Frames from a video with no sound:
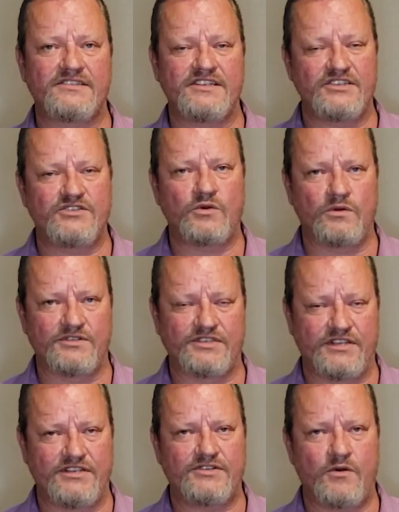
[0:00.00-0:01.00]
these tools in
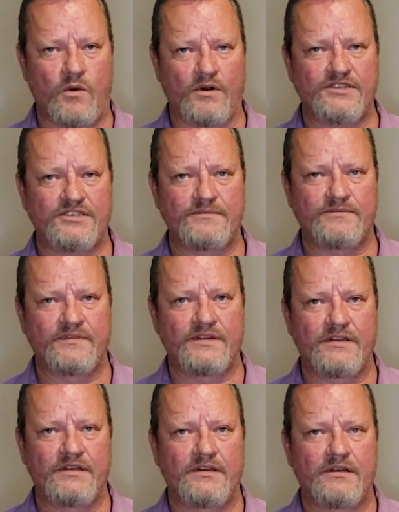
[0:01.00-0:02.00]
this course.
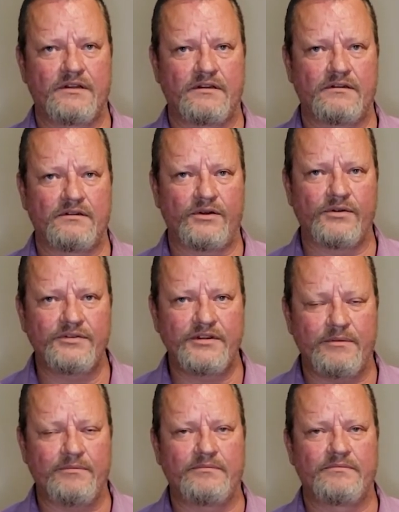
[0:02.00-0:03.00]
Learn
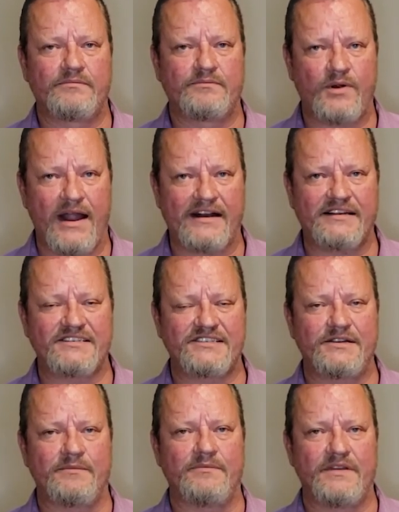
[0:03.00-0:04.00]
them, practice
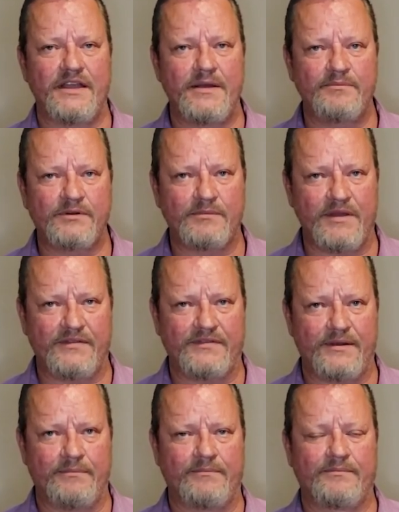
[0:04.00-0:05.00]
them, implement
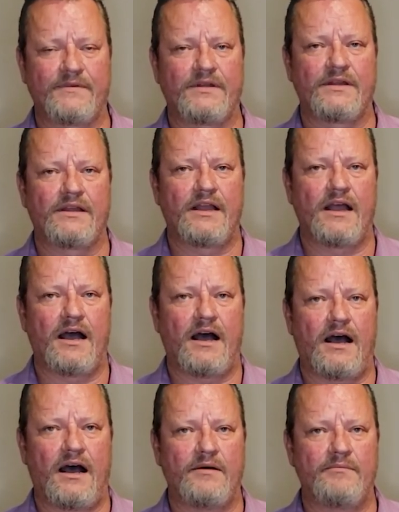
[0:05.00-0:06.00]
them,
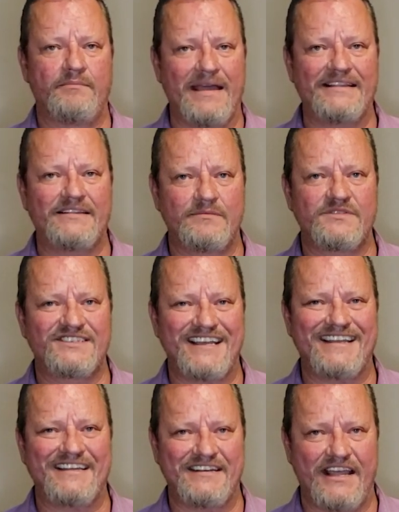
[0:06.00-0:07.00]
make them
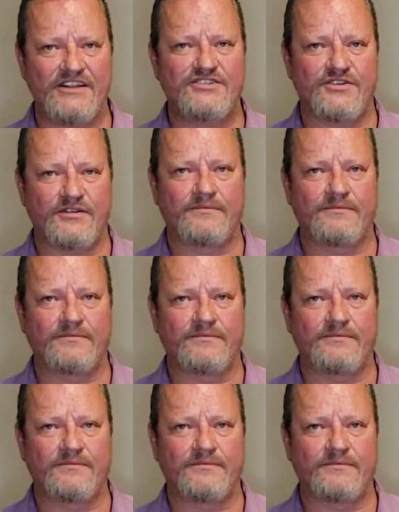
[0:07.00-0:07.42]
second nature.